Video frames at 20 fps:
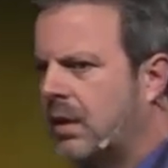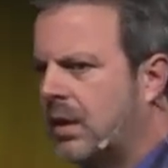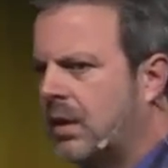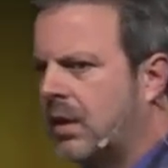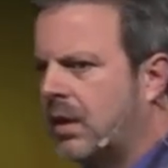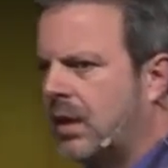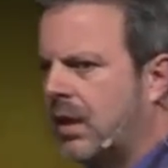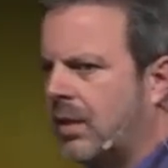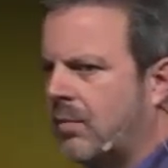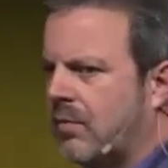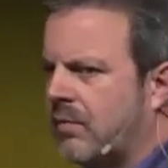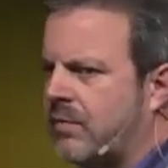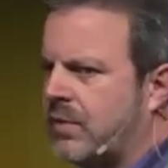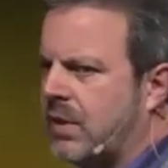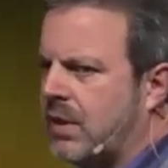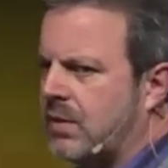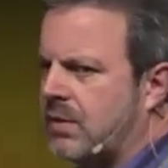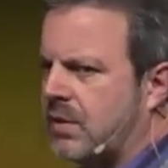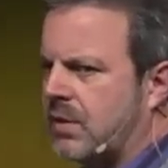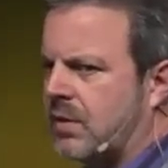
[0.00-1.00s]
In the name of
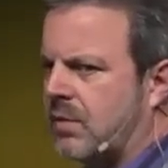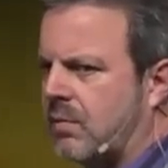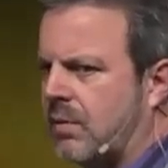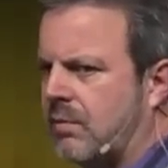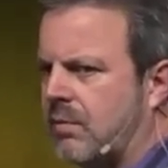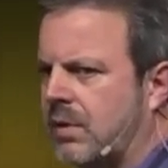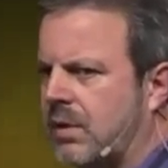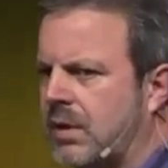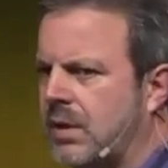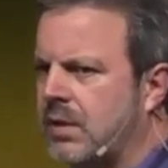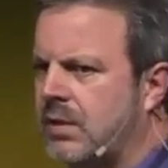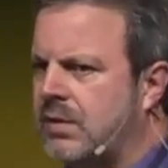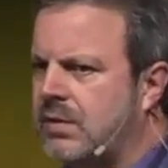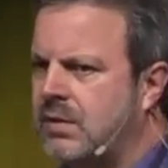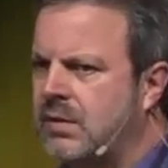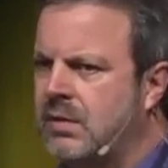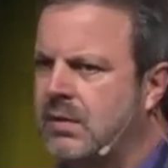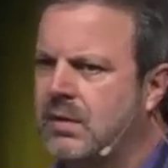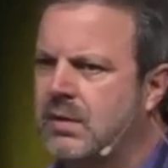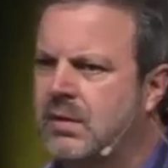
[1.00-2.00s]
Jesus, we
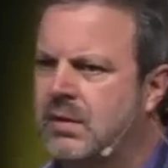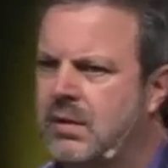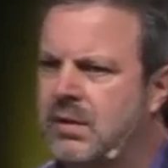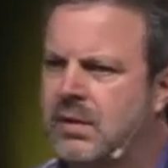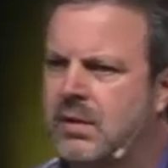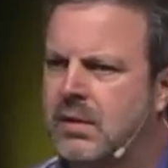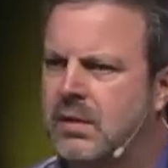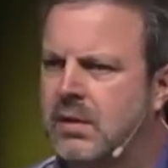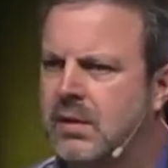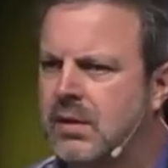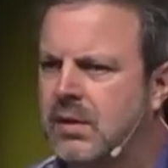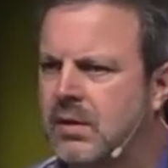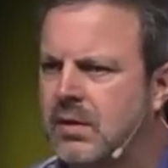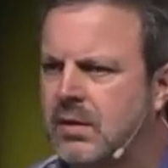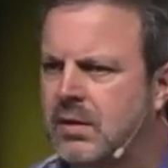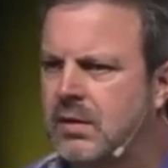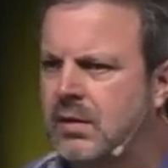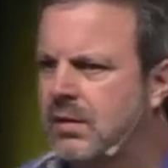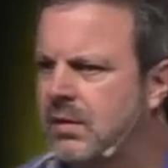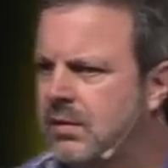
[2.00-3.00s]
release
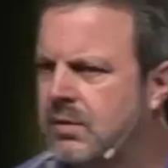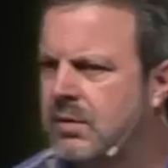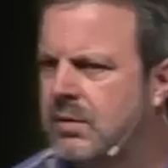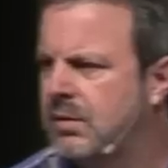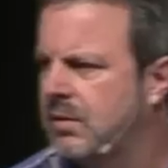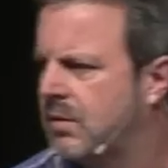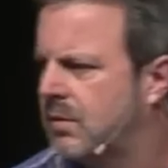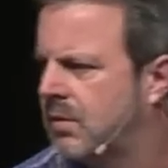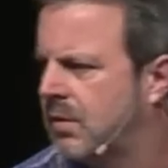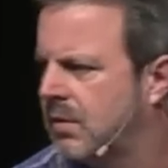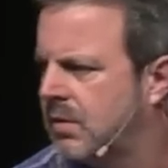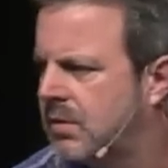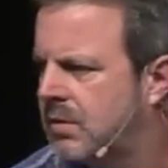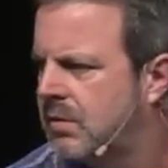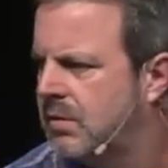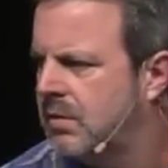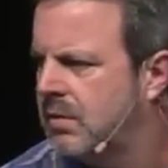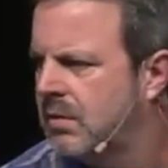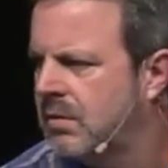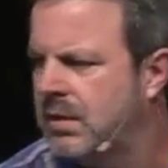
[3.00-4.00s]

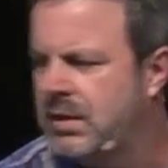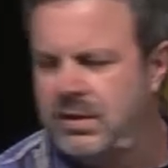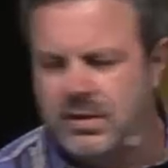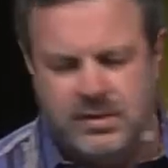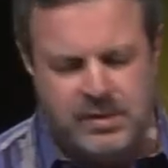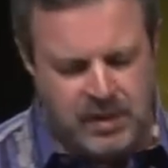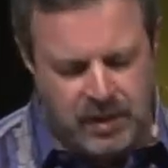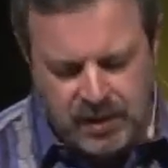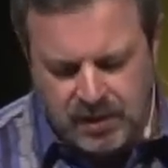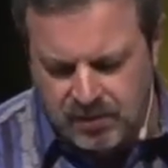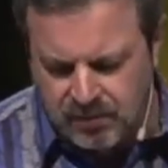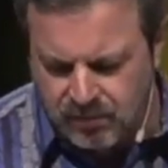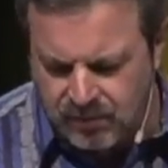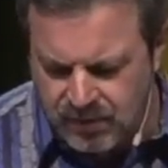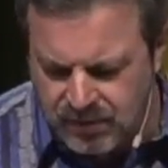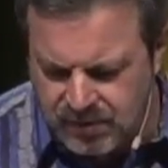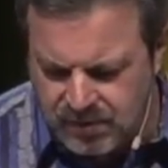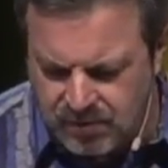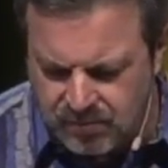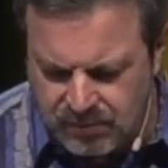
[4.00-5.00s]
just your insight and
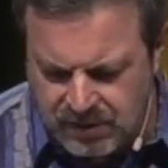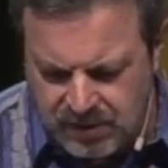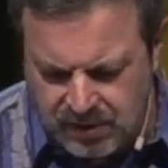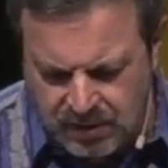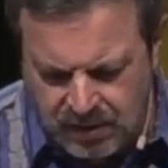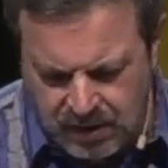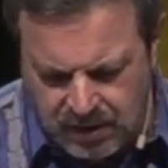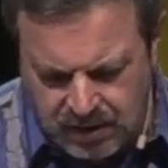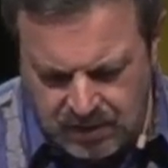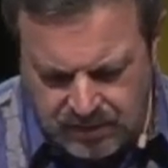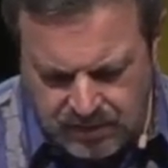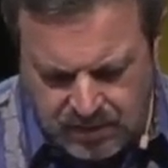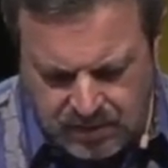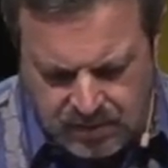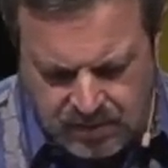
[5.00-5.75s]
wisdom tonight.